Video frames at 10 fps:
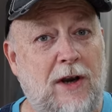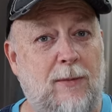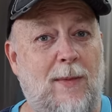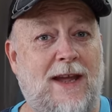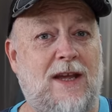going to
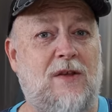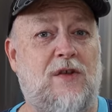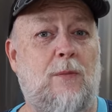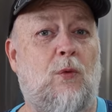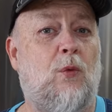be making
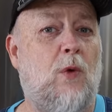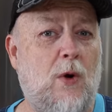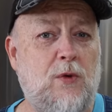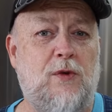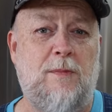some
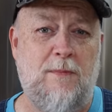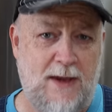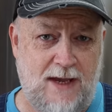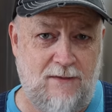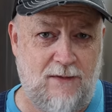roast
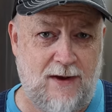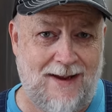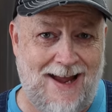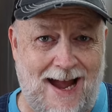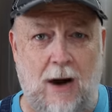beef
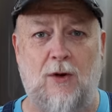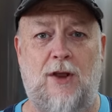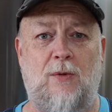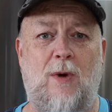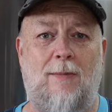out
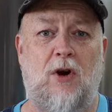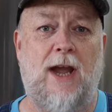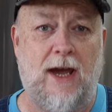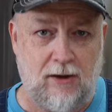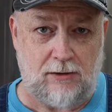on the Weber
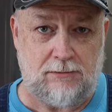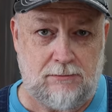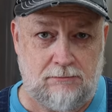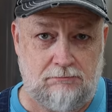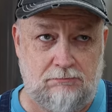kettle
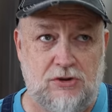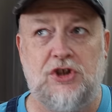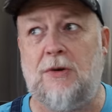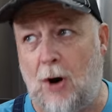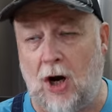
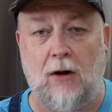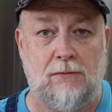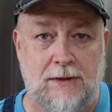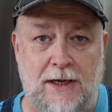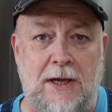tomorrow.
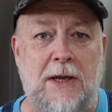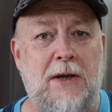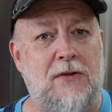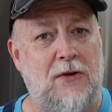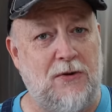
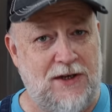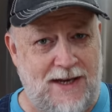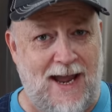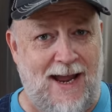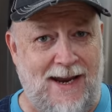So
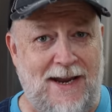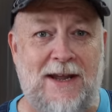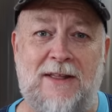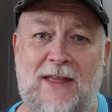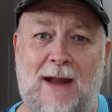today,
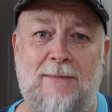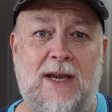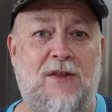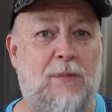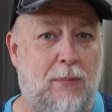that
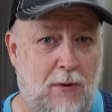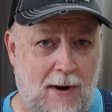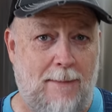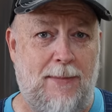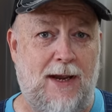means
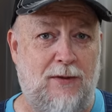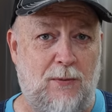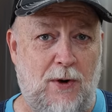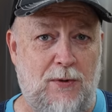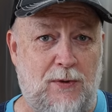prepping the
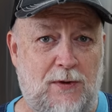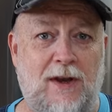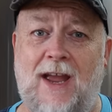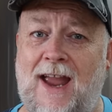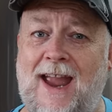roast
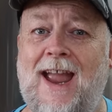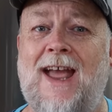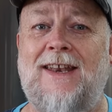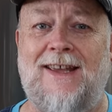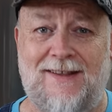
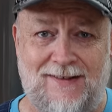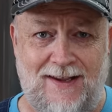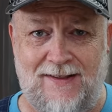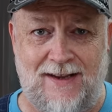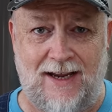and
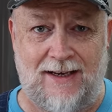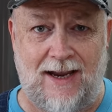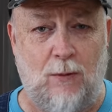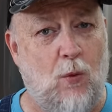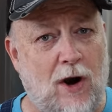seasoning it.
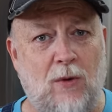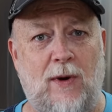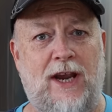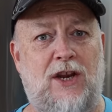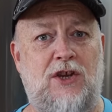And what are
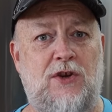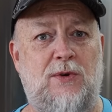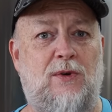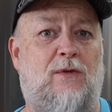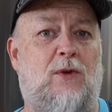we going to
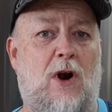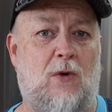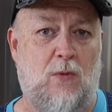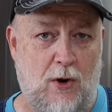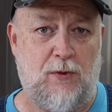use for our
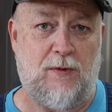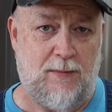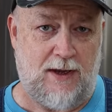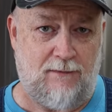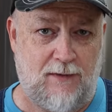roast
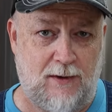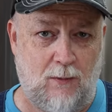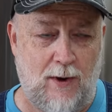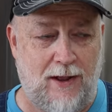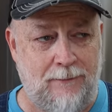beef?
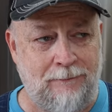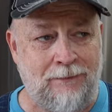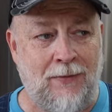Well,